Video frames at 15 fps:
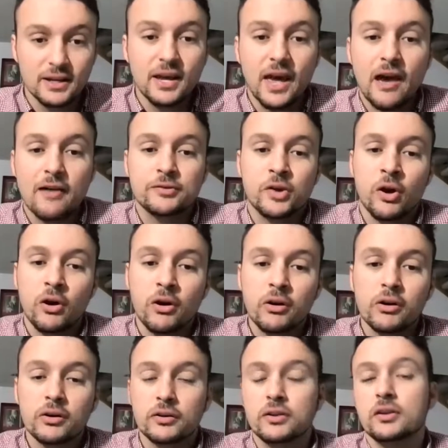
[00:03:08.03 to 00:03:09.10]
have
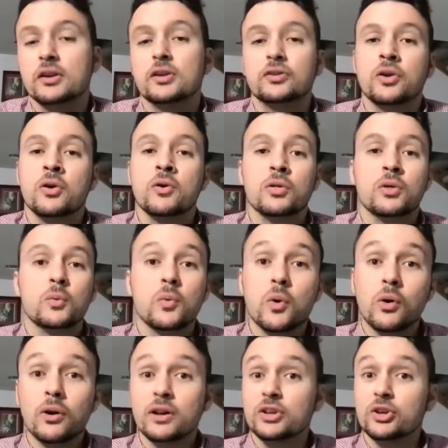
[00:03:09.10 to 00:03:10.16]
turned to the
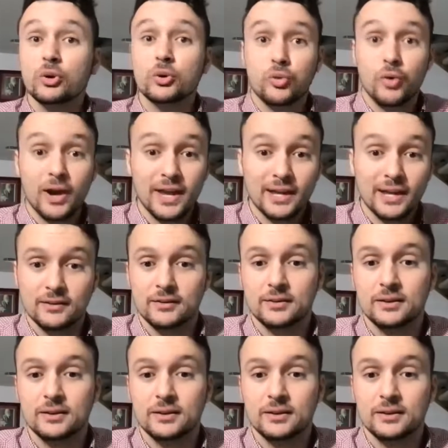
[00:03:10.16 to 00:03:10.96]
war in Ukraine